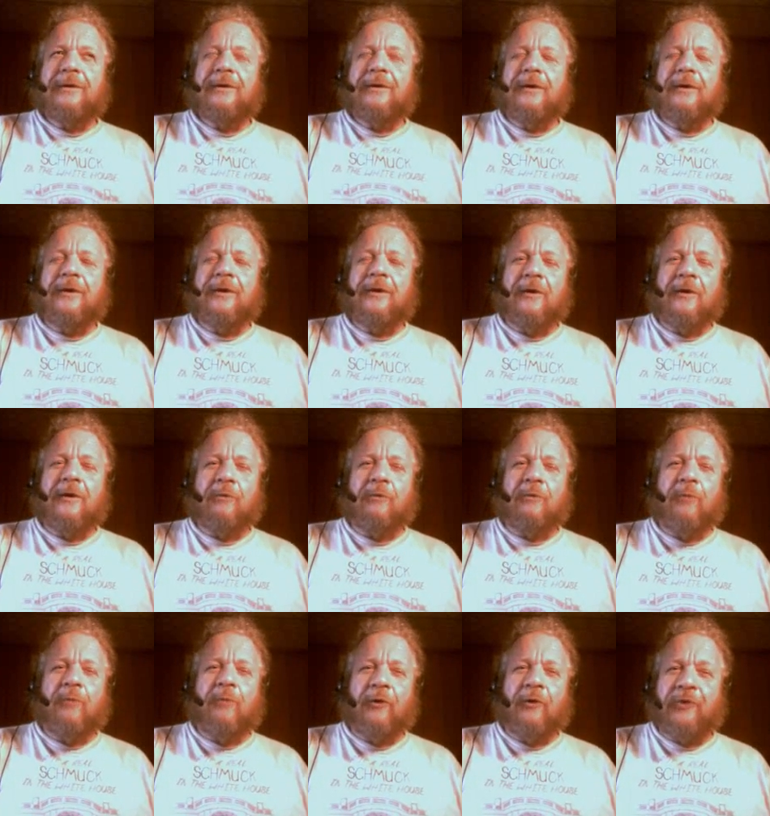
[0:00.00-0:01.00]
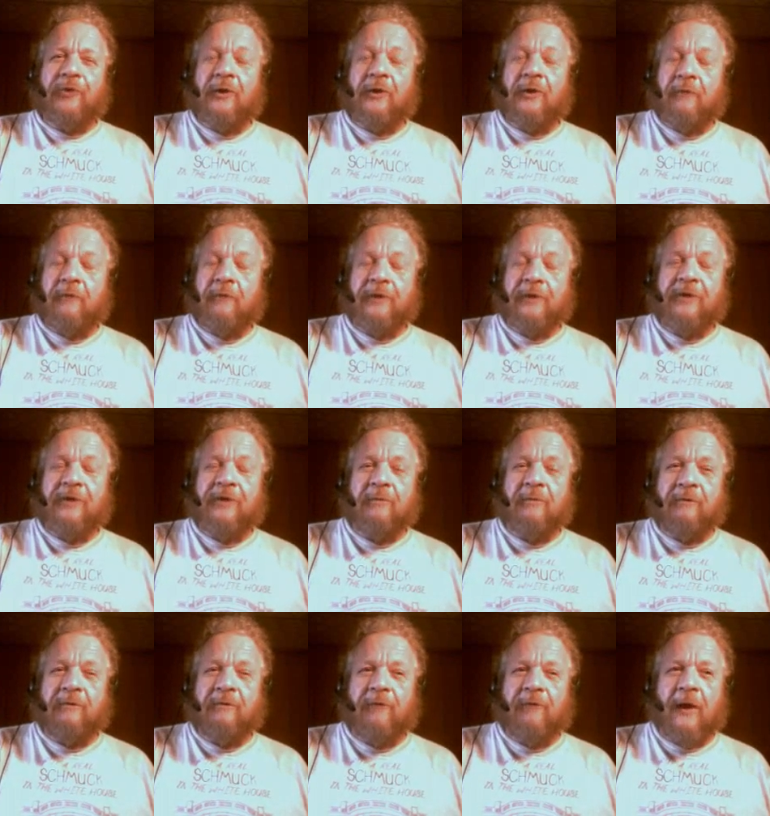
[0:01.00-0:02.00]
You know, birth certificates can
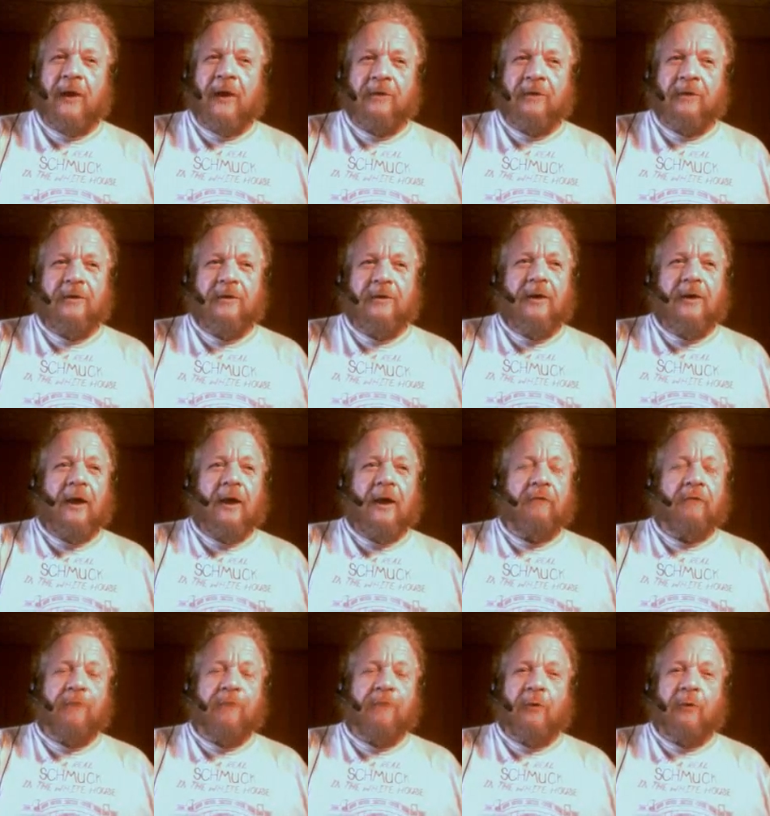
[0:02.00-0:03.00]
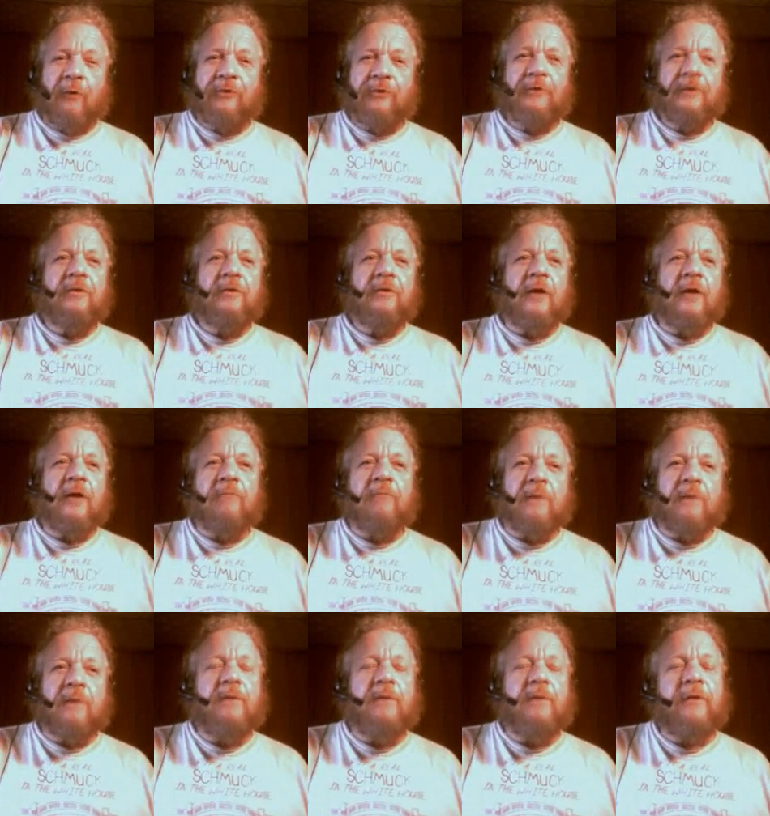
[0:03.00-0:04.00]
be faked. And folks, let
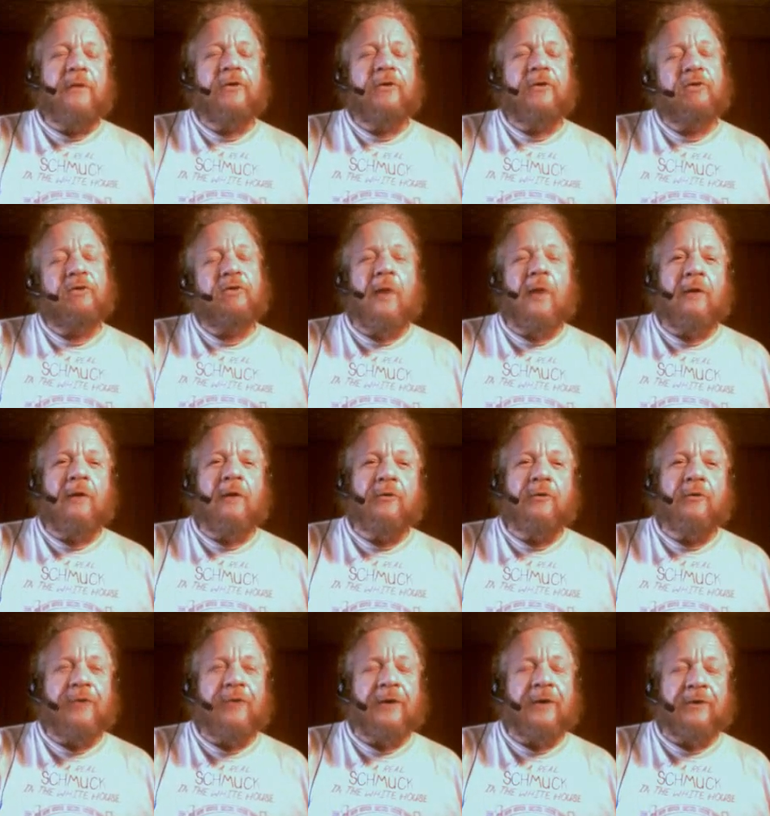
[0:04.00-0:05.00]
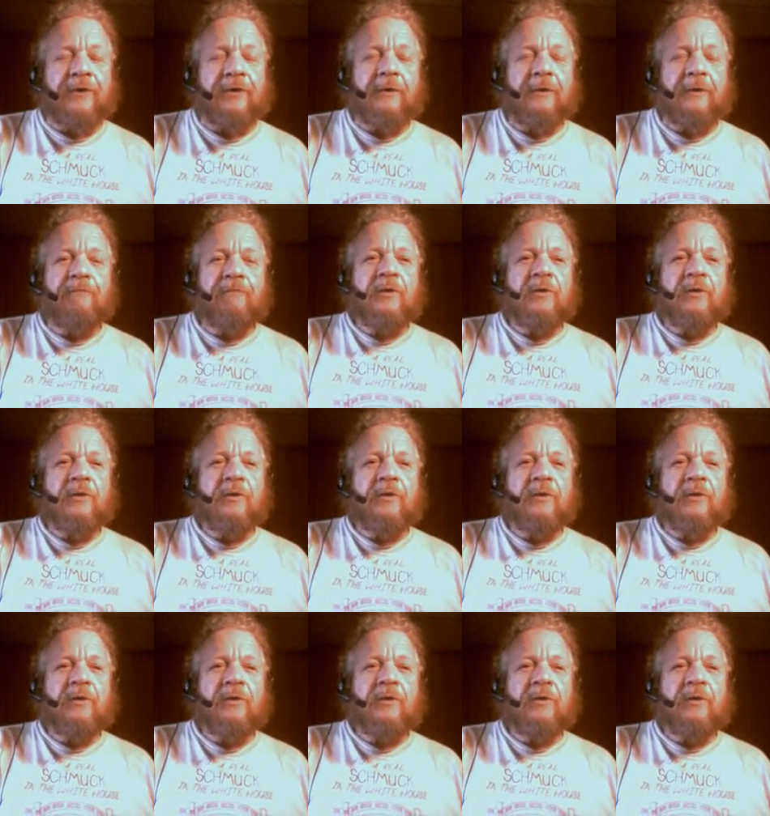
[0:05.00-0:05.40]
me be the schmuck who says it.